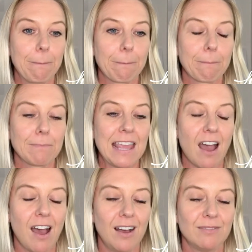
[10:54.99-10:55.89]

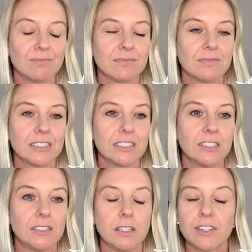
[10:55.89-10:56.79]
yeah.
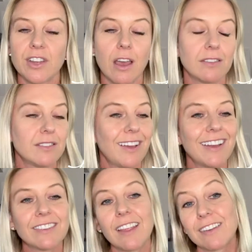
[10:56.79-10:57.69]
I
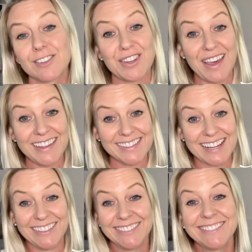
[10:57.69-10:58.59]
just had to share this.
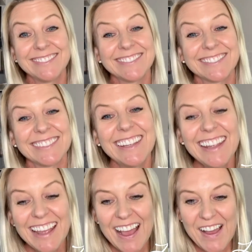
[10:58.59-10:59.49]

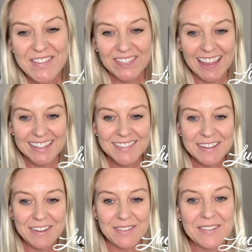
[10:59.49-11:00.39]
thanks for the
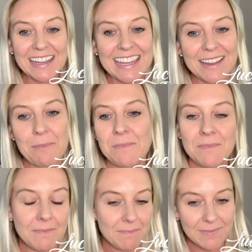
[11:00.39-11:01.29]
comment, Ricky.
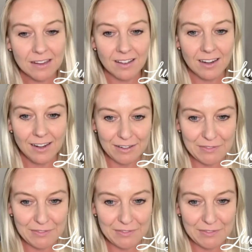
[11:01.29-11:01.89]
Love